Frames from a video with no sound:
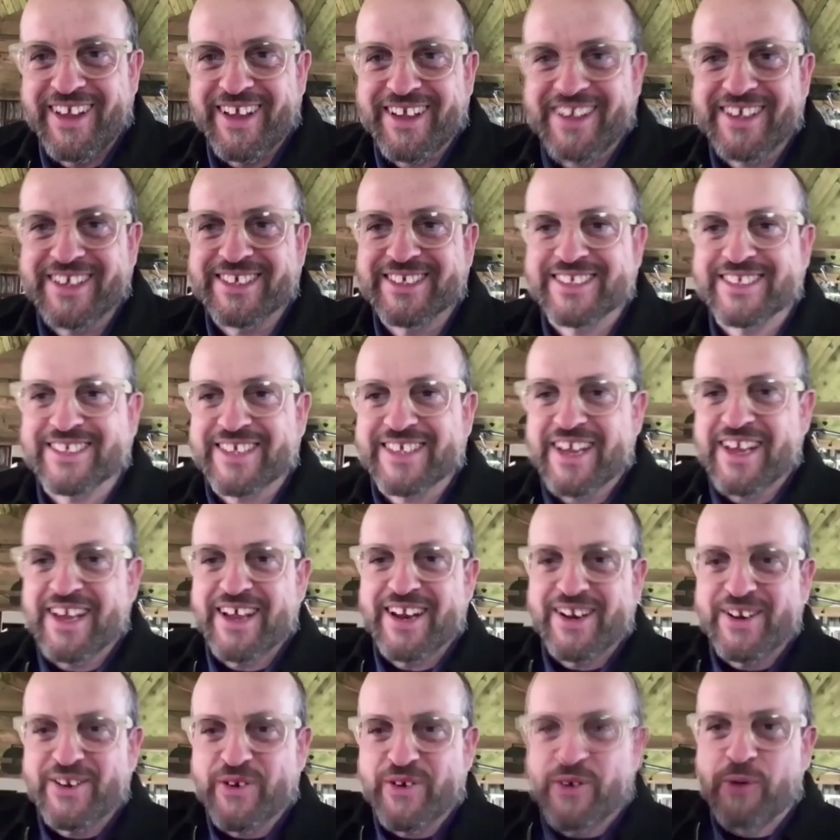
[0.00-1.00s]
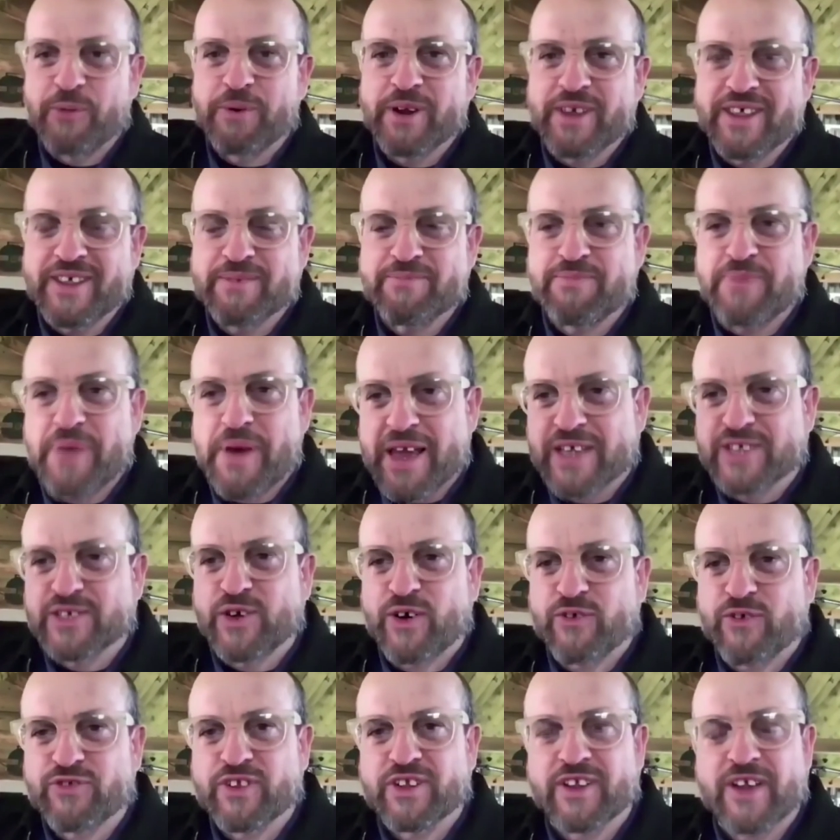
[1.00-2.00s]
Because normally the pigs
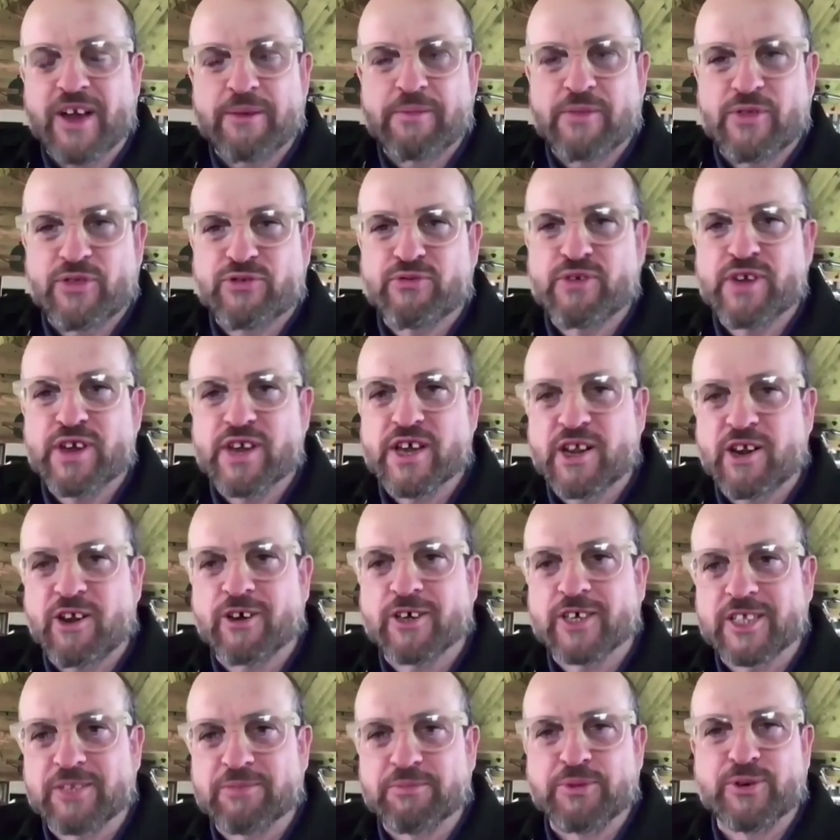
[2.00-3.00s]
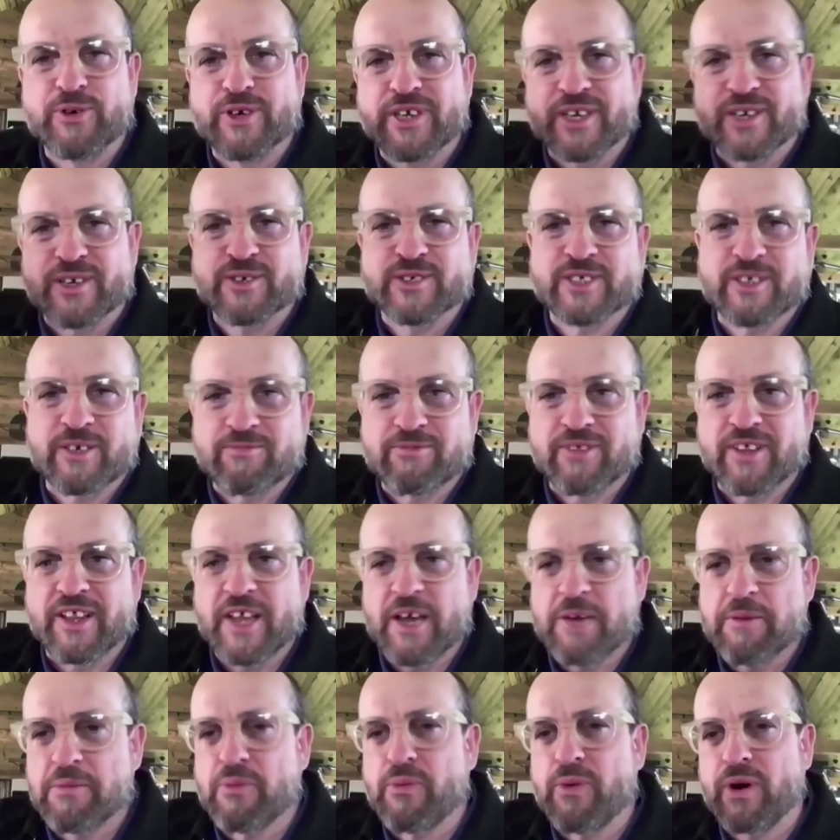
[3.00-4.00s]
often come at 3 o'clock in the morning or something like
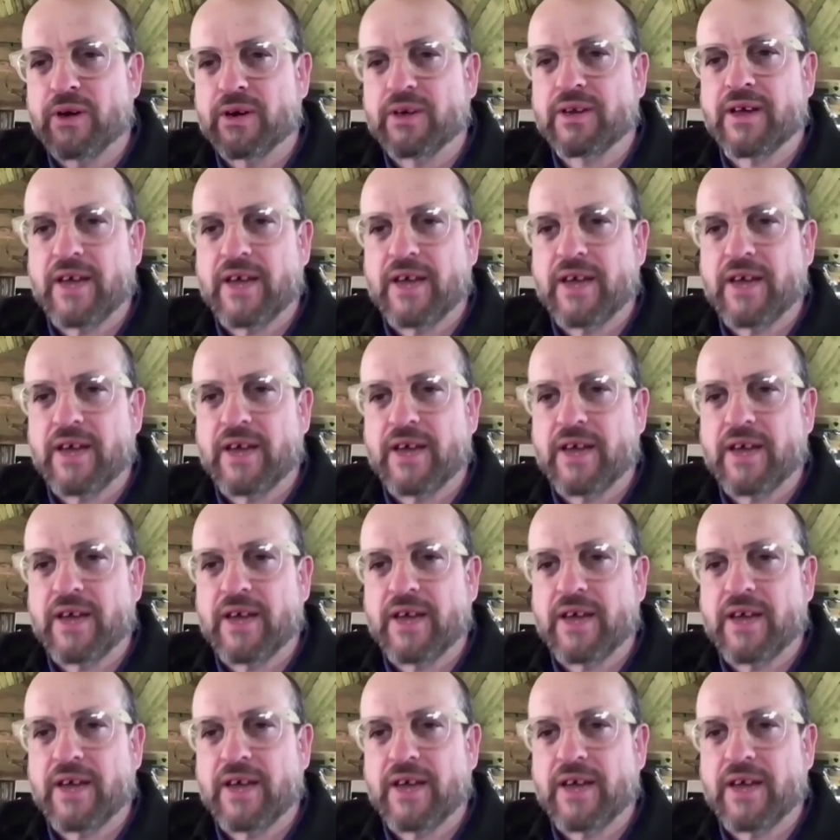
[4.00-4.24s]
that. But one